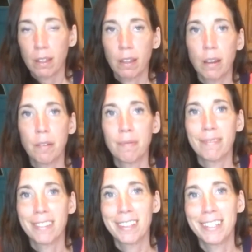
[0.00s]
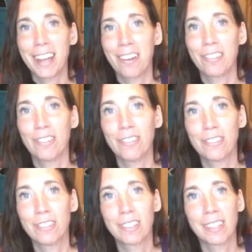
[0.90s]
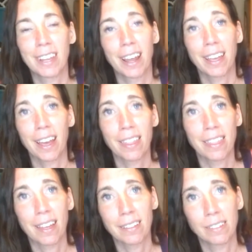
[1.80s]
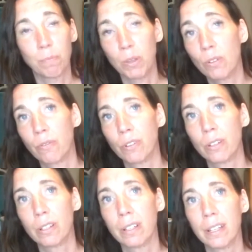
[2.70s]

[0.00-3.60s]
the downloads that I get that's beautiful